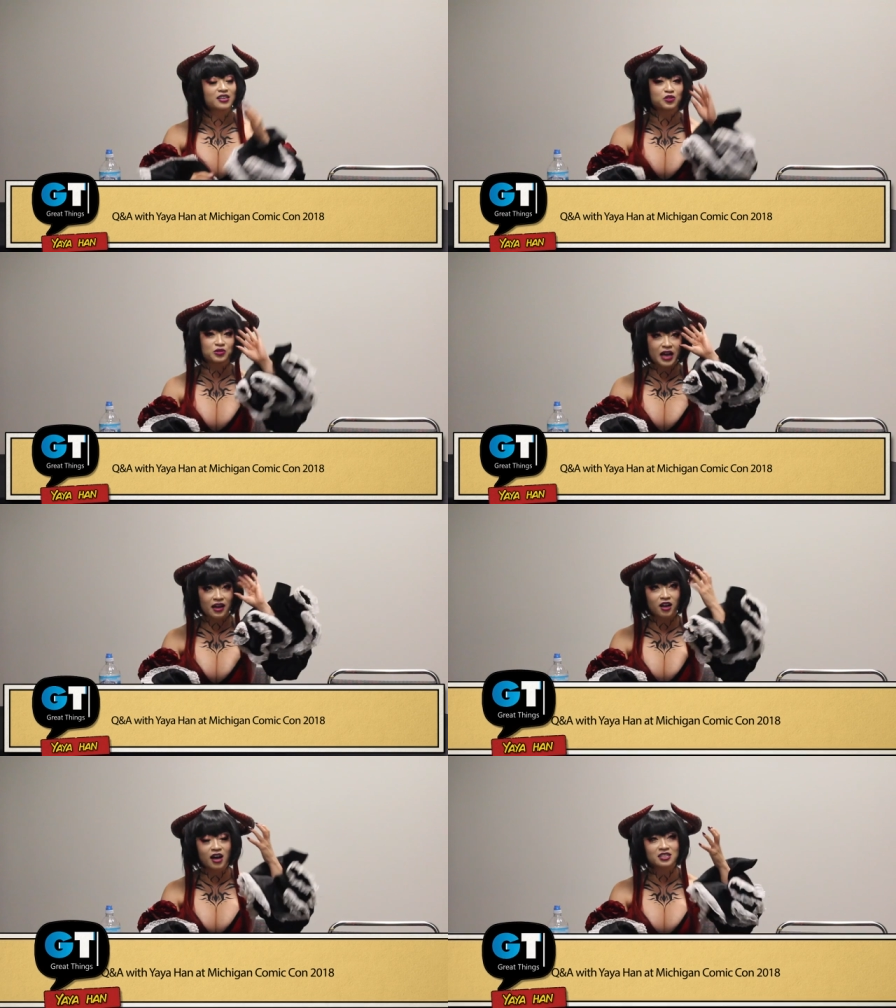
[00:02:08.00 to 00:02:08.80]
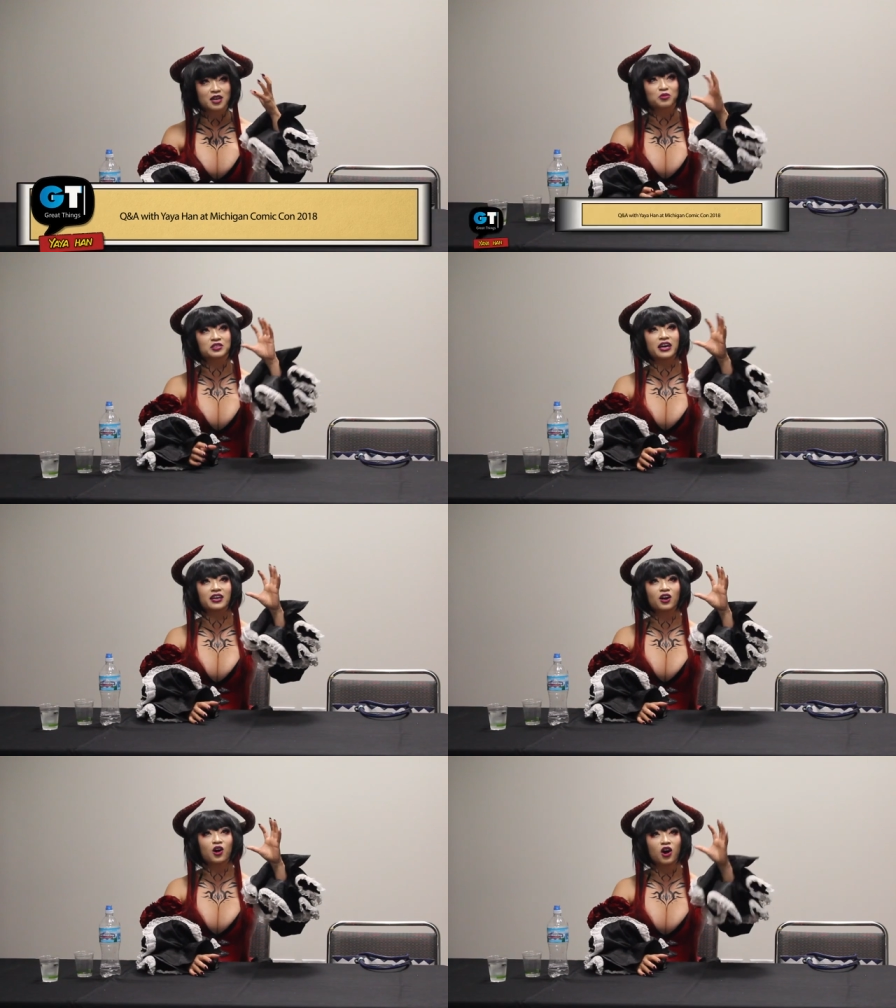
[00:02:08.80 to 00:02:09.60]
And so that concept was
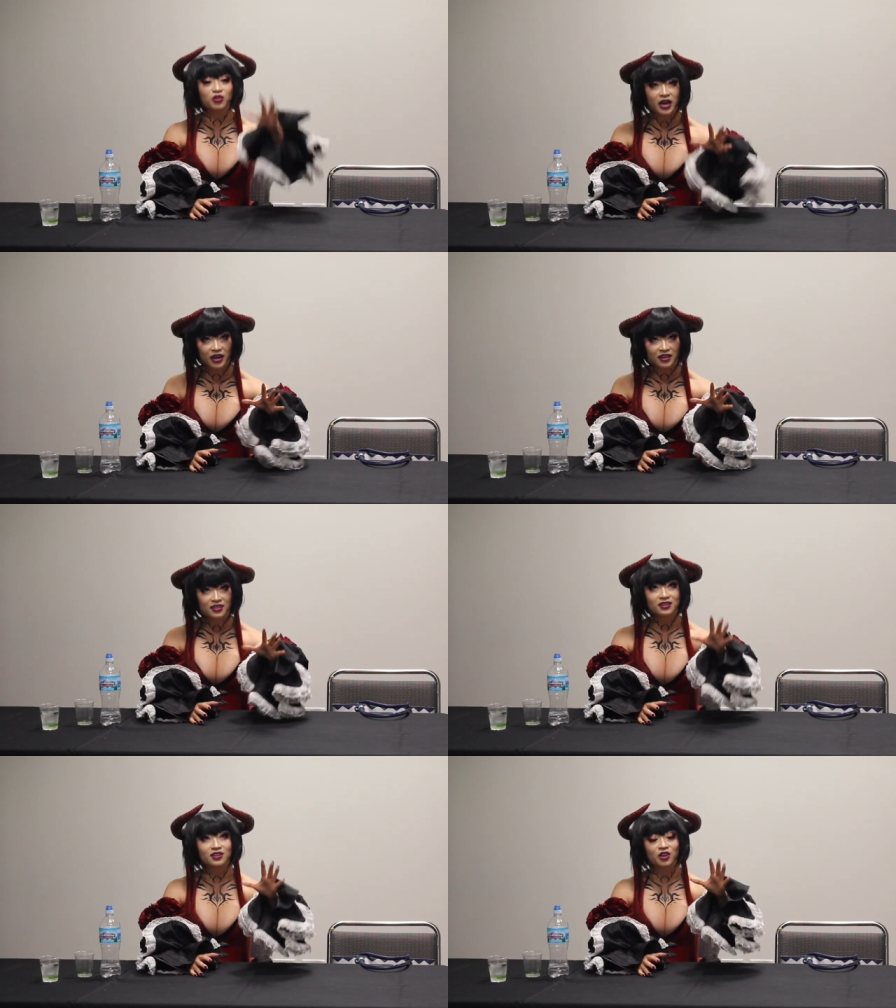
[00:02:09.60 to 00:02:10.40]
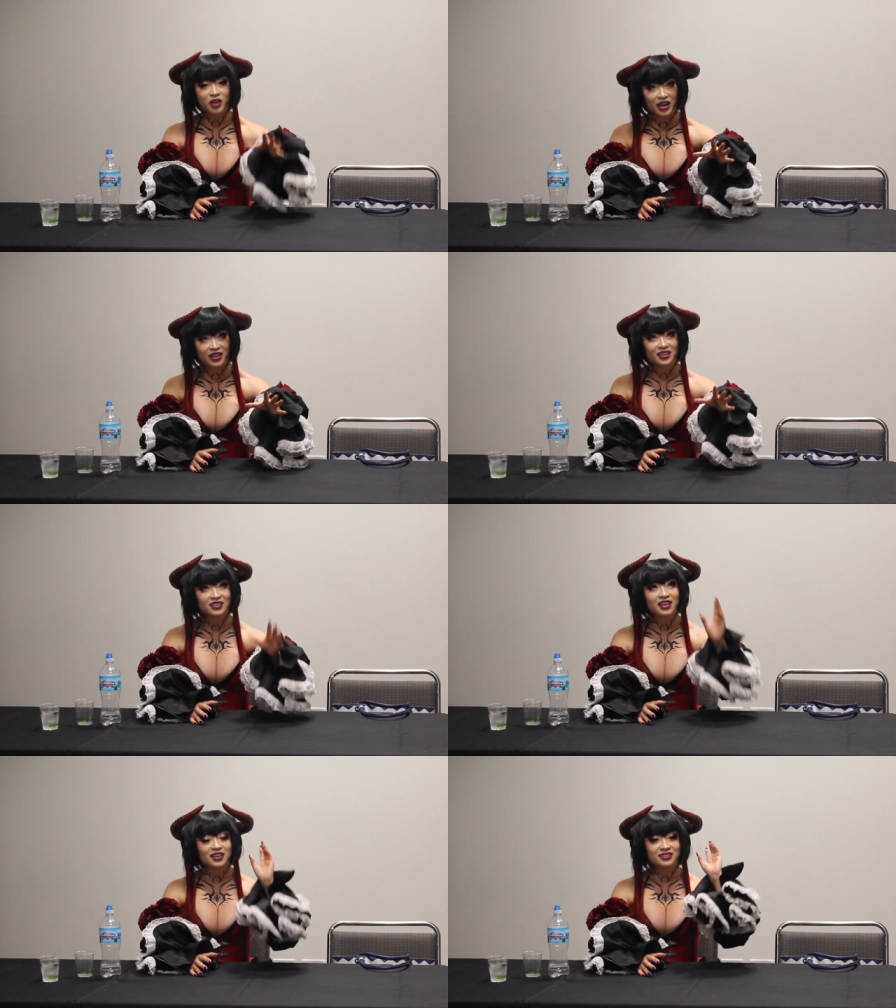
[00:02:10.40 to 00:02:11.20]
like, okay, okay,
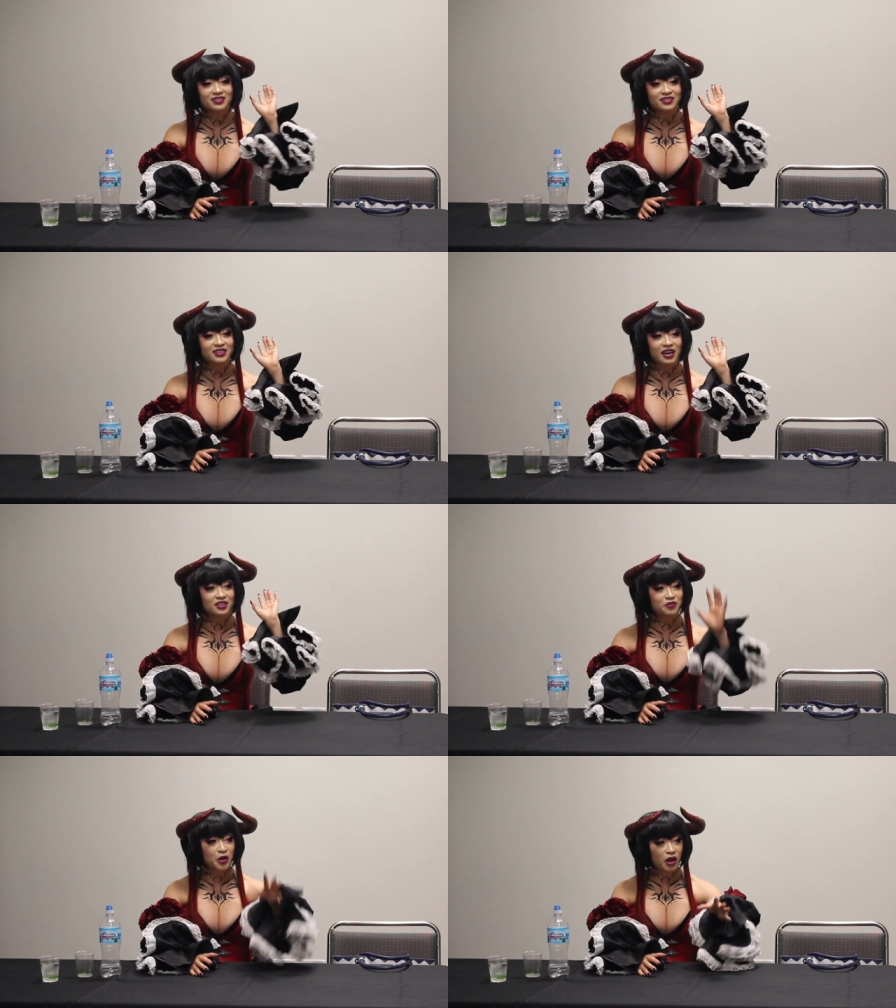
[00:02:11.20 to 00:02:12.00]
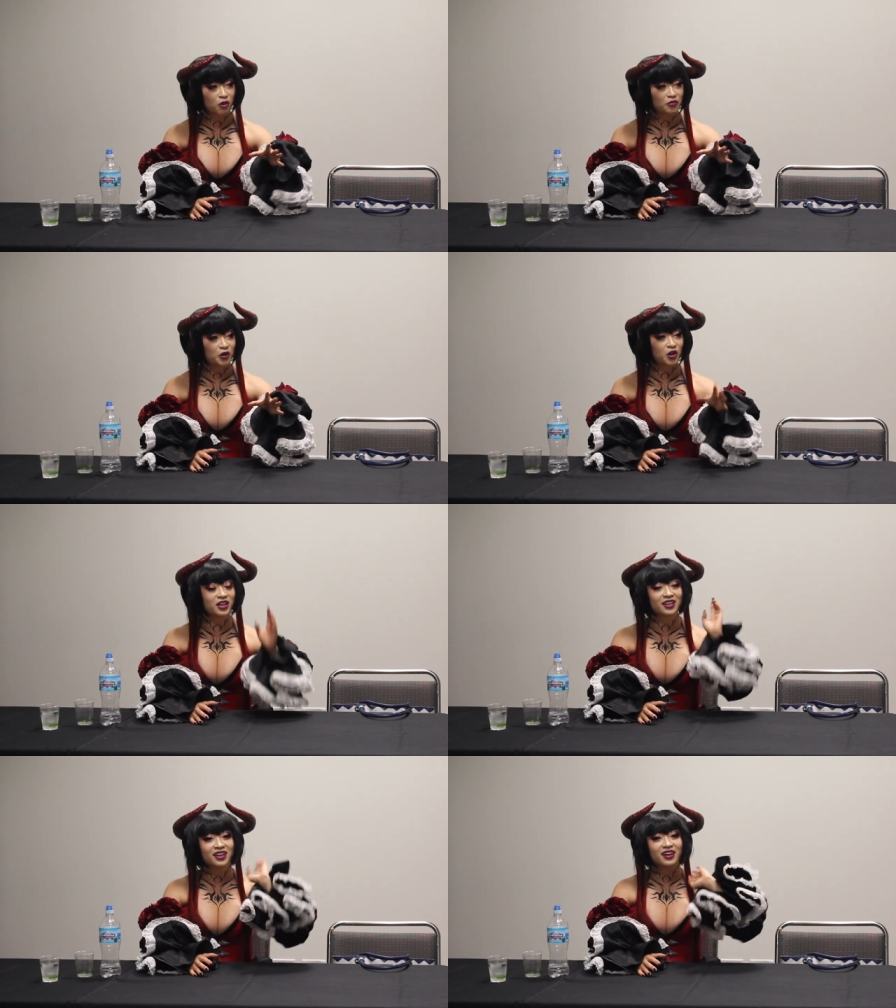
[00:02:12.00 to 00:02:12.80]
that, that is very helpful.